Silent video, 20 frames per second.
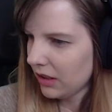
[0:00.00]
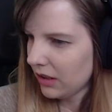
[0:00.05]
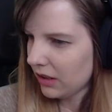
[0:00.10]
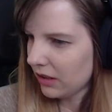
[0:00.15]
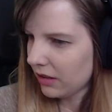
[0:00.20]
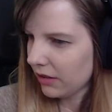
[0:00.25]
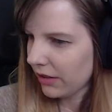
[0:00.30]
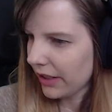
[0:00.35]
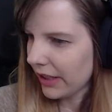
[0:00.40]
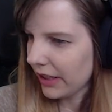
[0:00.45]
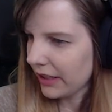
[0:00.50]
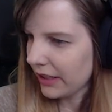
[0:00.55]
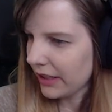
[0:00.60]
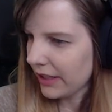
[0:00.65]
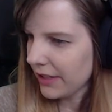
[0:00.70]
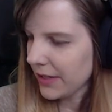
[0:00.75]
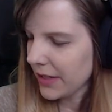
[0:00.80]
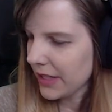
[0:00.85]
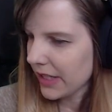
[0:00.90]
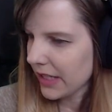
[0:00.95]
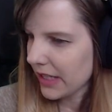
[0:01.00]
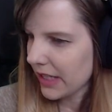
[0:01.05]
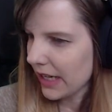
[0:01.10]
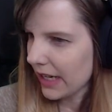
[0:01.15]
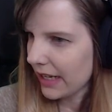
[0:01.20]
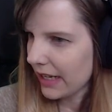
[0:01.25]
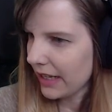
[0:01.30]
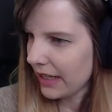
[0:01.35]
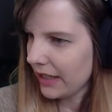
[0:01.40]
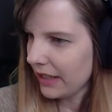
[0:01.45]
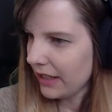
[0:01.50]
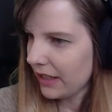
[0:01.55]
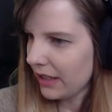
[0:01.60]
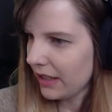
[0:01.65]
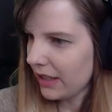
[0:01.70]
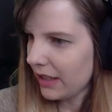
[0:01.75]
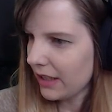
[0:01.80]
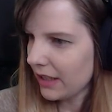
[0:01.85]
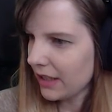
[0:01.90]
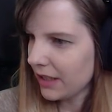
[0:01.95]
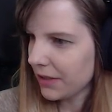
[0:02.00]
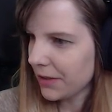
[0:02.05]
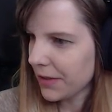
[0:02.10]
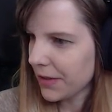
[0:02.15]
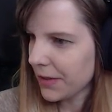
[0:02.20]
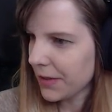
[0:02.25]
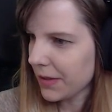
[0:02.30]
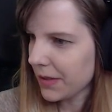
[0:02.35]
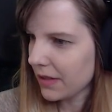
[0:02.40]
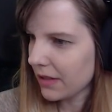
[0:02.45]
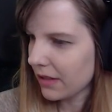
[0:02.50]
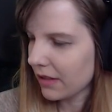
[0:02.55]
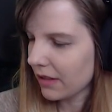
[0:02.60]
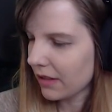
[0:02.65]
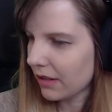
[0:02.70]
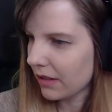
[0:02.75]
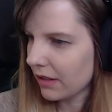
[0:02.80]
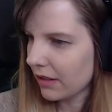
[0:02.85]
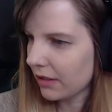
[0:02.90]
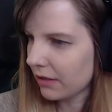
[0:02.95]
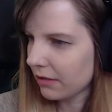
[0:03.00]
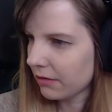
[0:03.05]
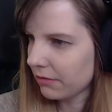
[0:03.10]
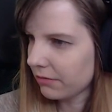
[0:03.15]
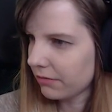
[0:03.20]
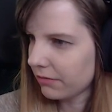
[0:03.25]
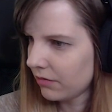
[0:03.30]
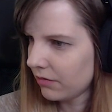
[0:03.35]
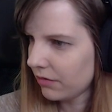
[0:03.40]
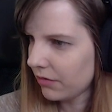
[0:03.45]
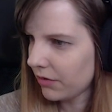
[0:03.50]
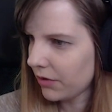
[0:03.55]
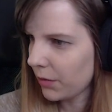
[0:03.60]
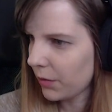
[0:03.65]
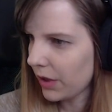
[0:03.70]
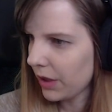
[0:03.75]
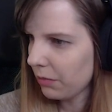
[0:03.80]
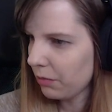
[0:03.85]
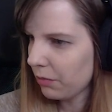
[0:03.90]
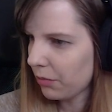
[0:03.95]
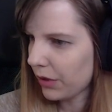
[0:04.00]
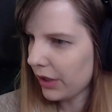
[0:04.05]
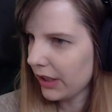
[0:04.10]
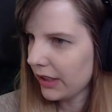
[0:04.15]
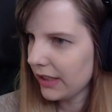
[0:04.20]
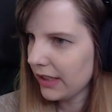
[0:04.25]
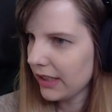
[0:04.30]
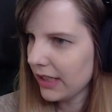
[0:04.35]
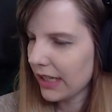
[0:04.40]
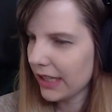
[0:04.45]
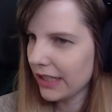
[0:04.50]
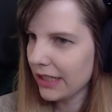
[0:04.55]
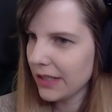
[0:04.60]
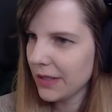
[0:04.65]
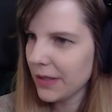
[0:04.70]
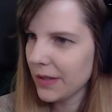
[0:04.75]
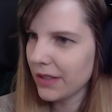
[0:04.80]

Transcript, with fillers: Okay, this guy is uh... doing pretty nice.